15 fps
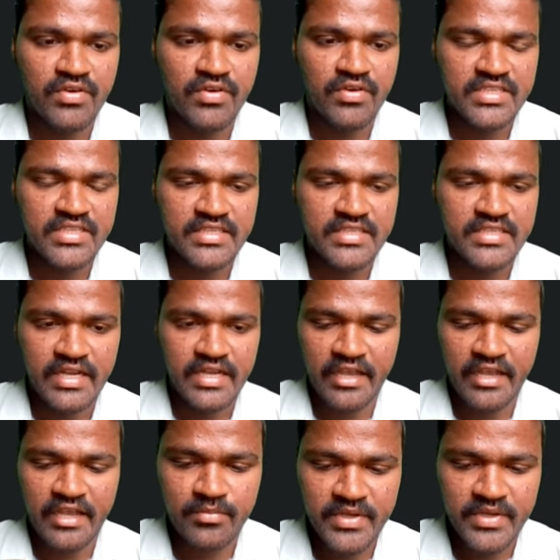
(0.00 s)
For that reason,
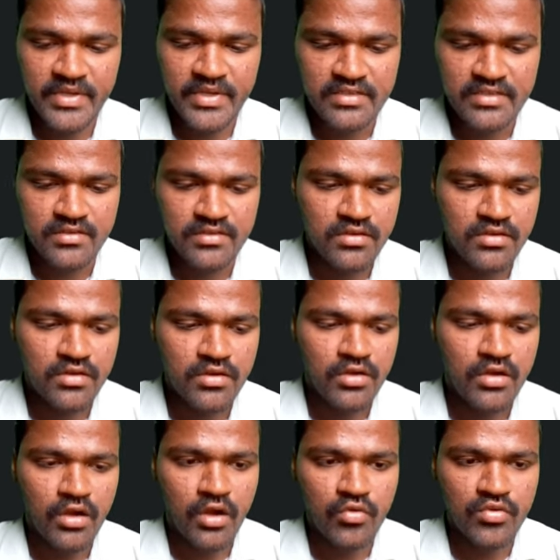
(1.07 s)
I will mention
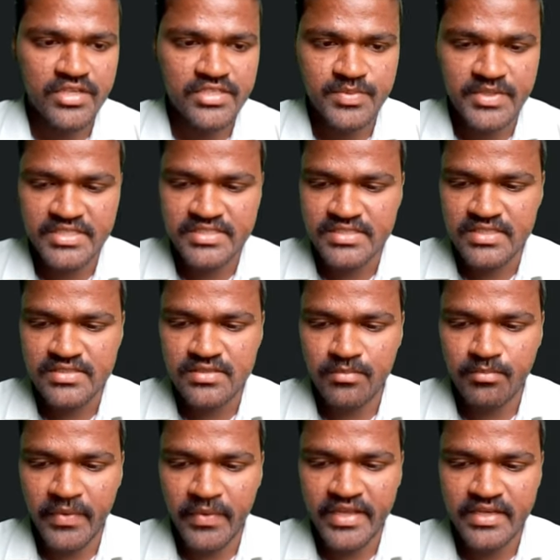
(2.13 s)
outer spaces
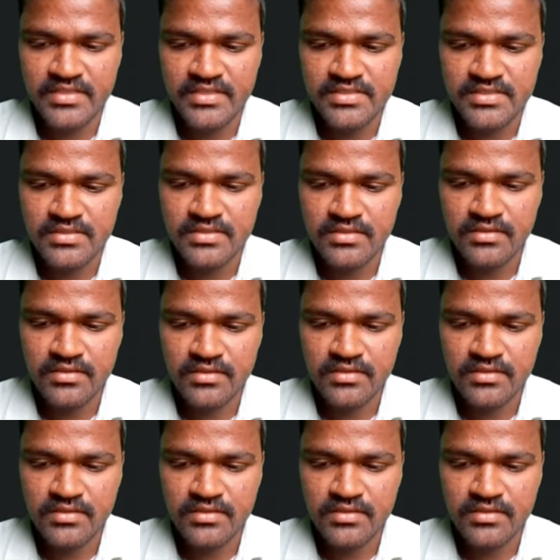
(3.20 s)
minus